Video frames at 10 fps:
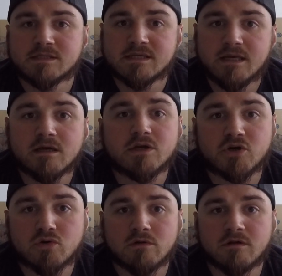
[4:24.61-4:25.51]
state
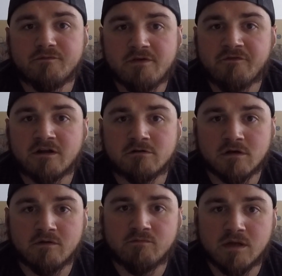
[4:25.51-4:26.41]
control of the federal
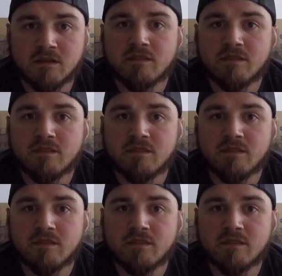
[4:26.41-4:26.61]
government,